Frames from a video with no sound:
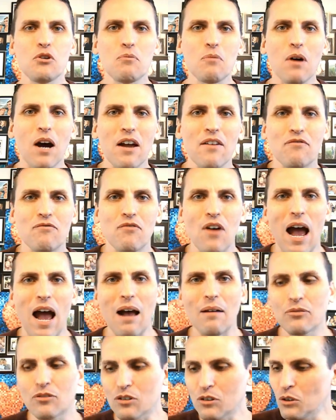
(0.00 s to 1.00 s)
you my
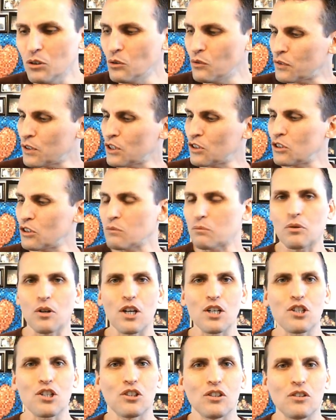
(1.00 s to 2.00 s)
absolute first
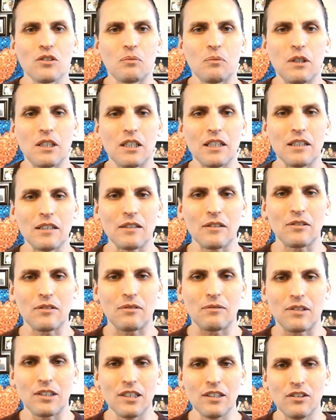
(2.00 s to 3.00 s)
impressions,
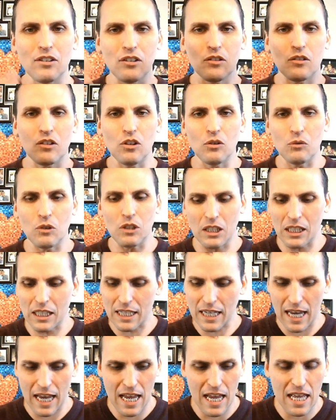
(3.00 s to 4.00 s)
because this is
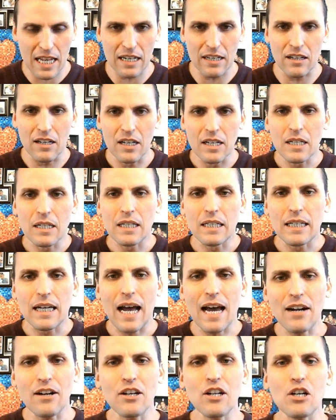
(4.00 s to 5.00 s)
unique, and
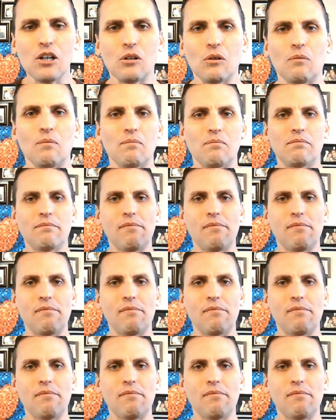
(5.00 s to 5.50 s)
I don't know.